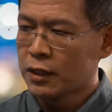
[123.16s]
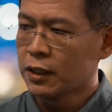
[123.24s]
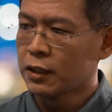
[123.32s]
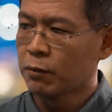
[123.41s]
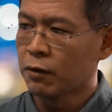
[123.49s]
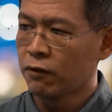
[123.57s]

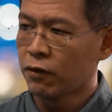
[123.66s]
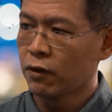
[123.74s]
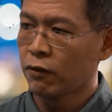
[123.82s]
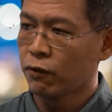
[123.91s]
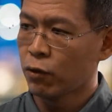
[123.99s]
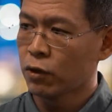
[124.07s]
system
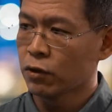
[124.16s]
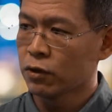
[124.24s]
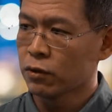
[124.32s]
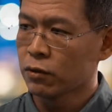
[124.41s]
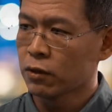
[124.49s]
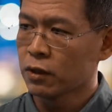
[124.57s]
for your
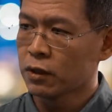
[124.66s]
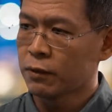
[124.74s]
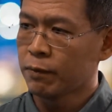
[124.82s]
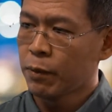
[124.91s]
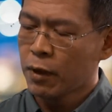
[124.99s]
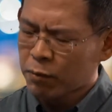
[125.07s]

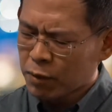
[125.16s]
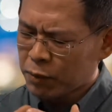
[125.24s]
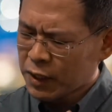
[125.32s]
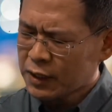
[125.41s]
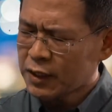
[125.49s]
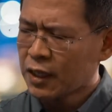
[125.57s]
stores.
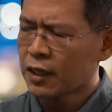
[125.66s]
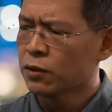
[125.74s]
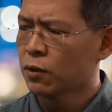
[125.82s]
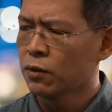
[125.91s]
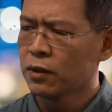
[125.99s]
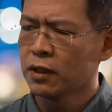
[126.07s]
But PCI
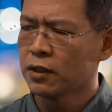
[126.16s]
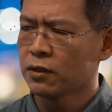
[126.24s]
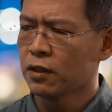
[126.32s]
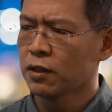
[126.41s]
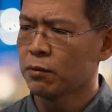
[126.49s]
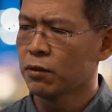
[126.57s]
is only a
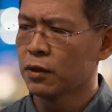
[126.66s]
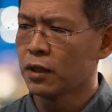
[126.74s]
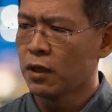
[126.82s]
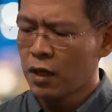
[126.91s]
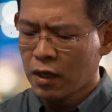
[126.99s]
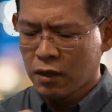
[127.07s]
starting point.